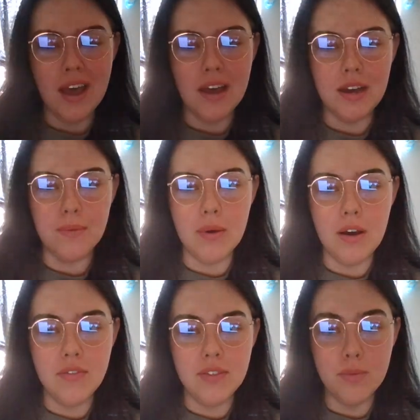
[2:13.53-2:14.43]

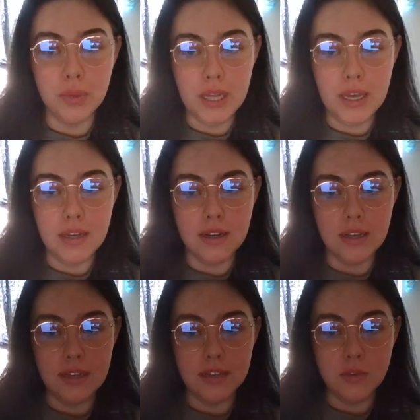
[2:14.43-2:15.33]
of the plan
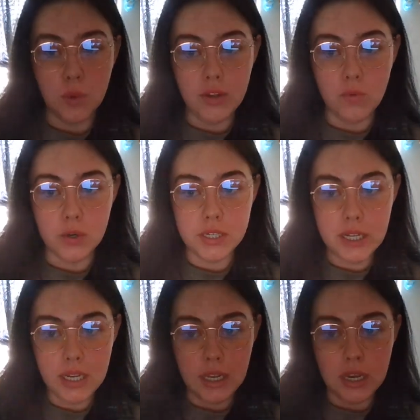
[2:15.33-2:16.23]
in
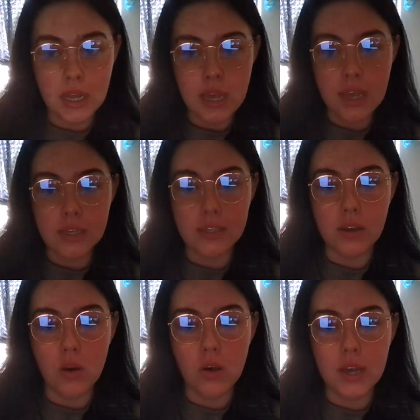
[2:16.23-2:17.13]
2014,
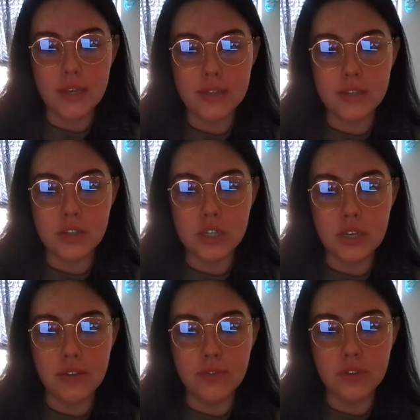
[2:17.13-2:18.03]
Senegal has
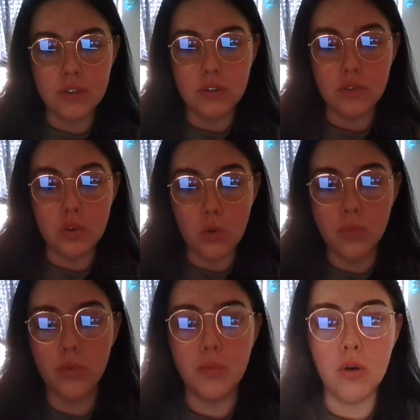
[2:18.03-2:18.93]
achieved
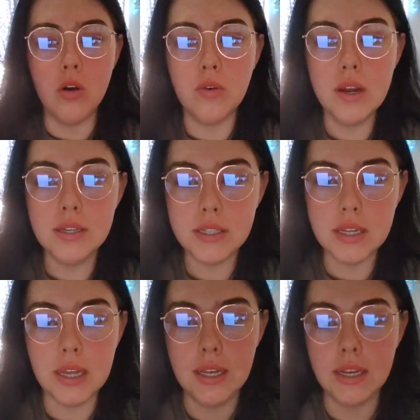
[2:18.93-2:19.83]
notable progress
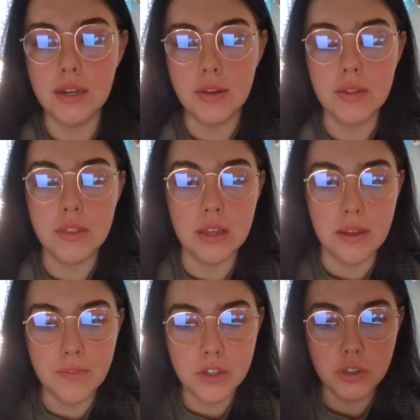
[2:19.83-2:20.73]
in the
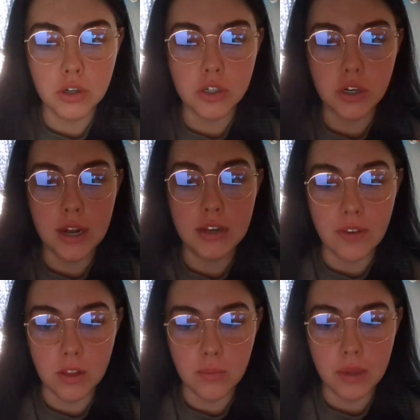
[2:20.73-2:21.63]
infrastructure and
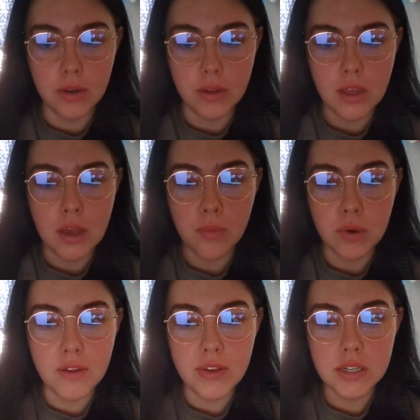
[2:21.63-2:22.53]
development.
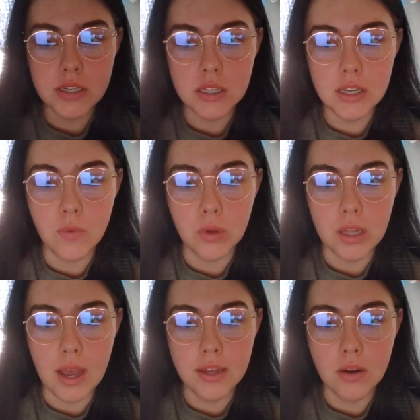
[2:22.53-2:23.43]
Previously
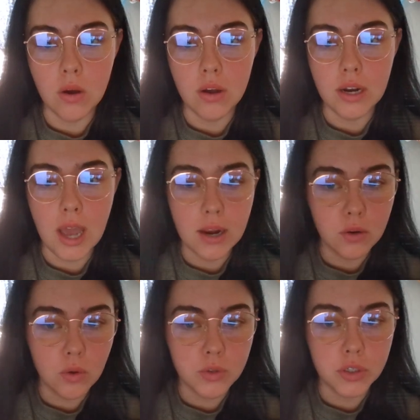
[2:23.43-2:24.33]
reliant on
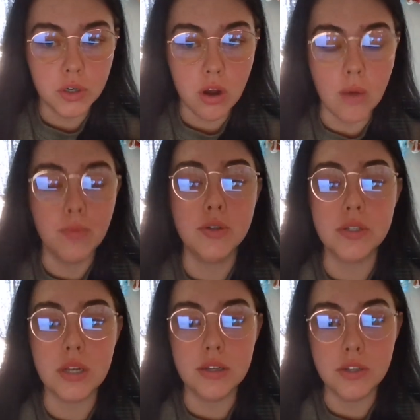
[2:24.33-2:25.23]
agriculture, commerce,
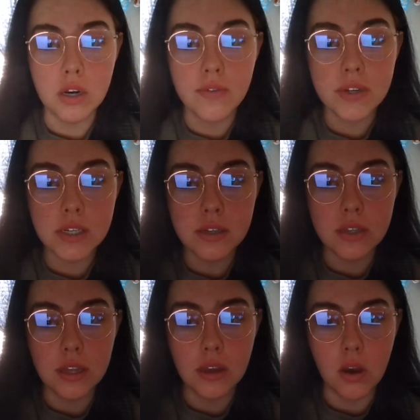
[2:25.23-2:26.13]
and services,
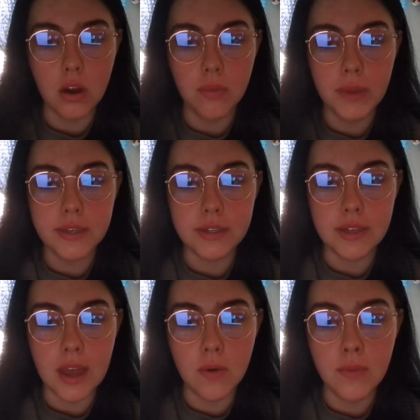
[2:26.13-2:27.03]
the economy is
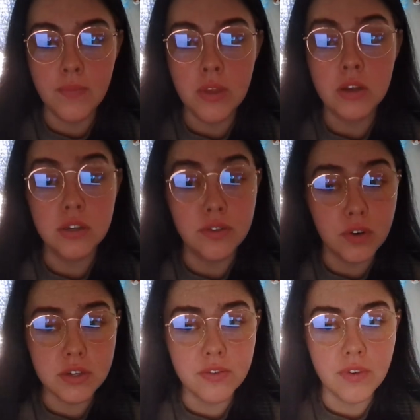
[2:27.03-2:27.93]
now
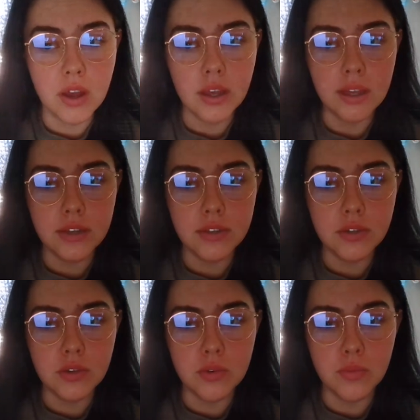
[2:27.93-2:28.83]
diversifying
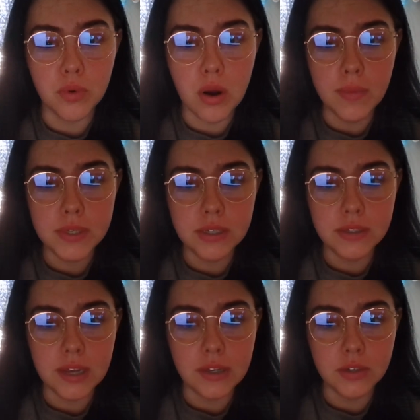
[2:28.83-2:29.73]
into promising
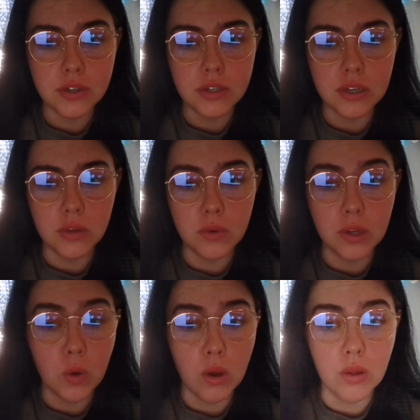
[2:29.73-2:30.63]
sectors, including
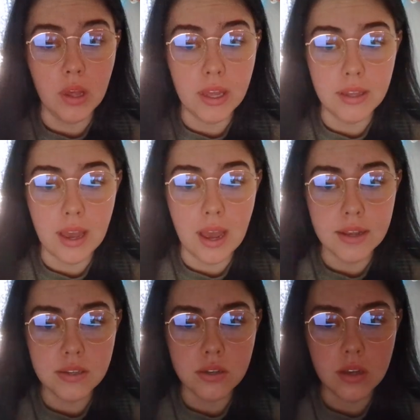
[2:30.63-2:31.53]
oil and
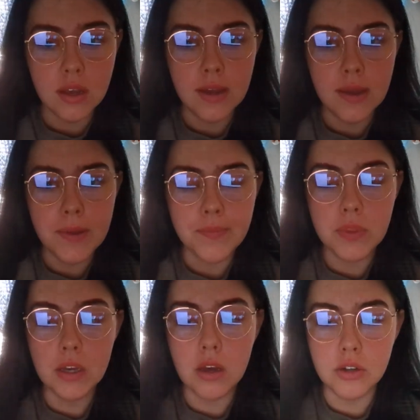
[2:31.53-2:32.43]
gas.
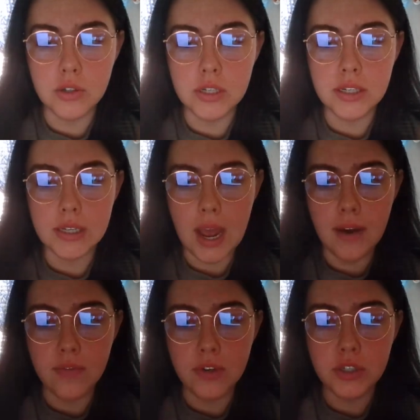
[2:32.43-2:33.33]
The country's
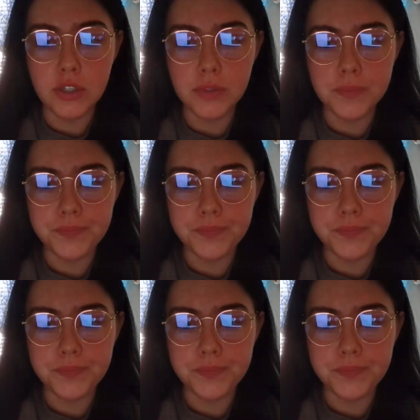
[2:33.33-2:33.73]
average